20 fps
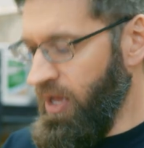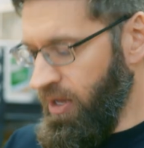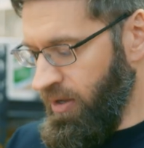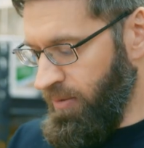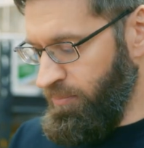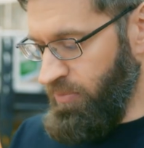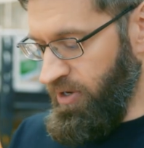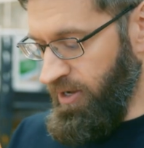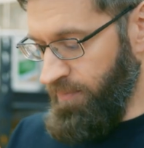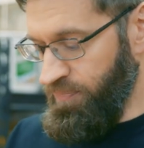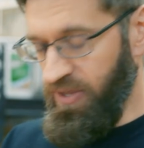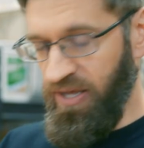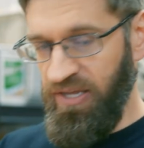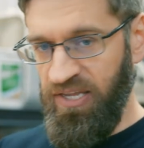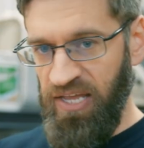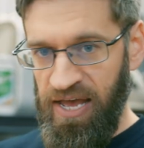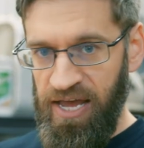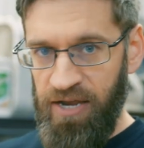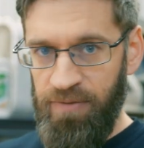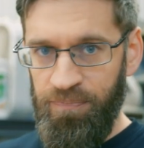But
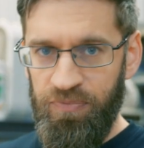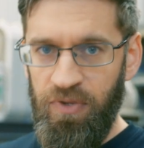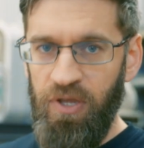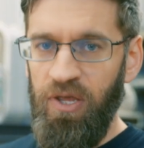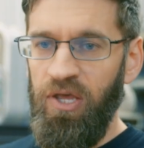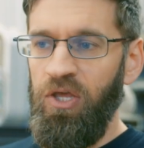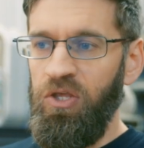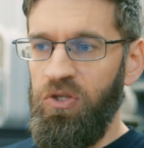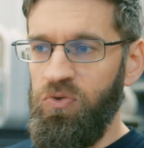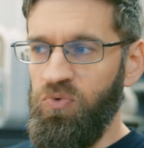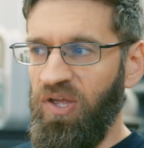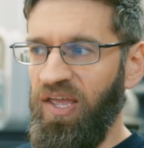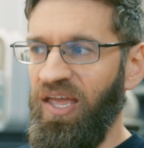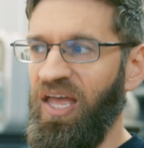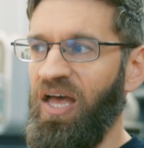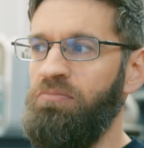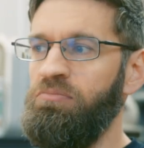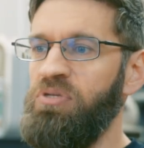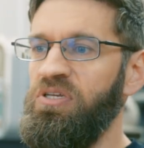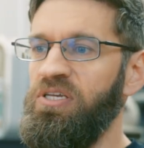again, you
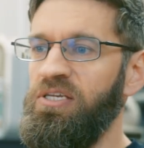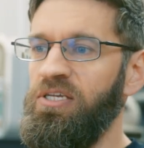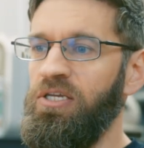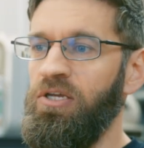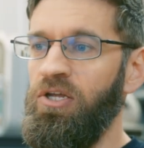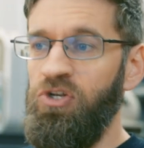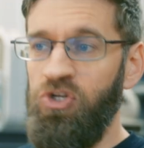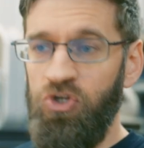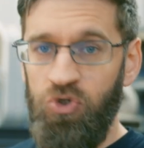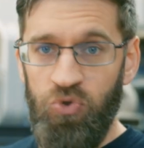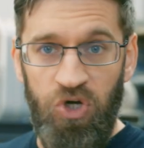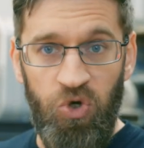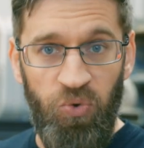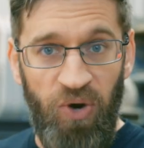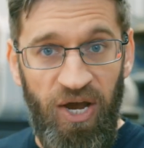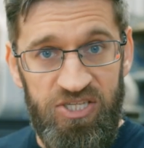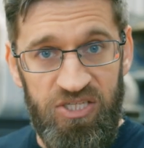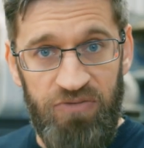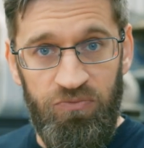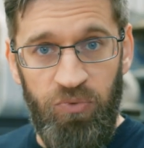can be too
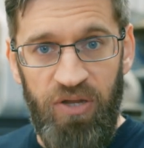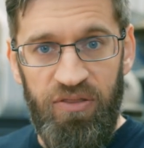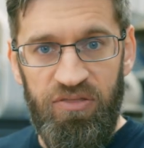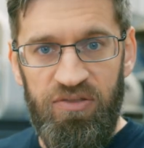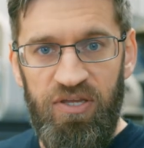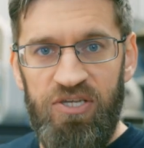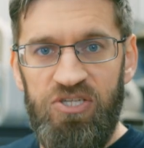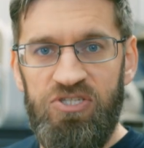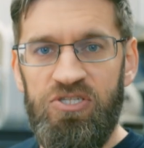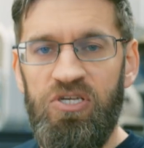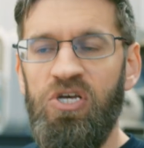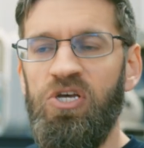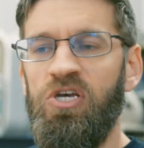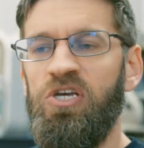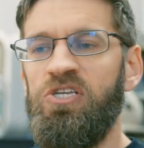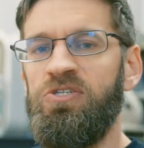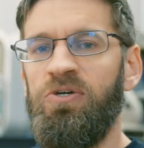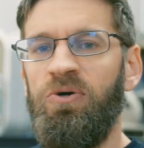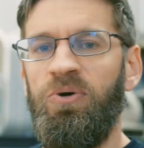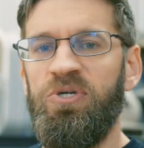aggressive with this,
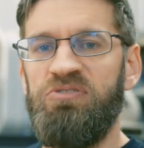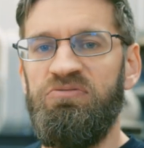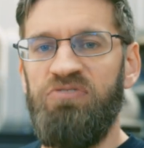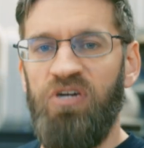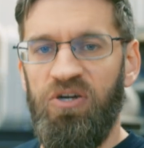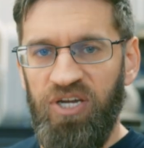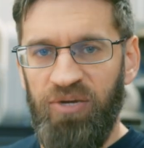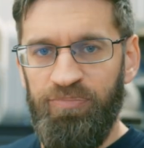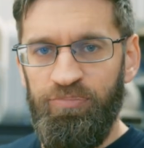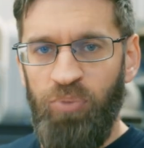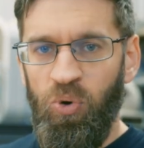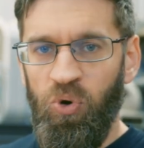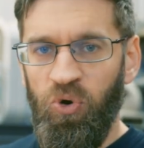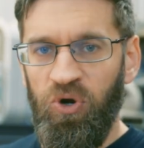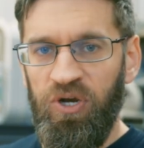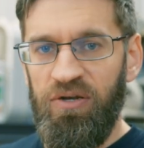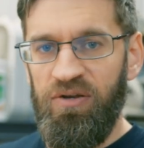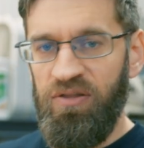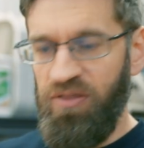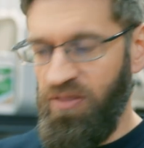so it's very
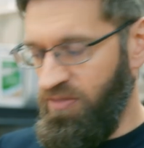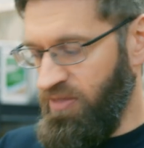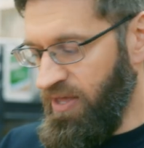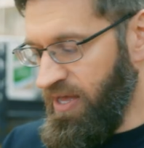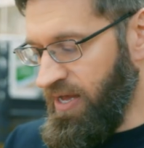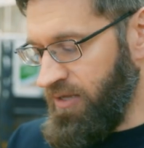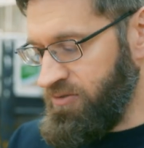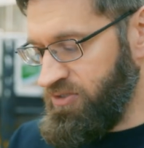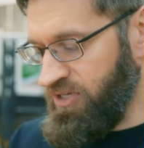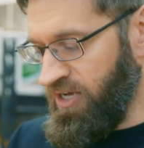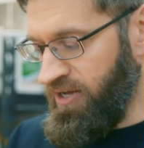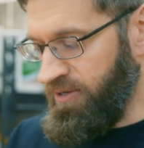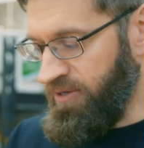important that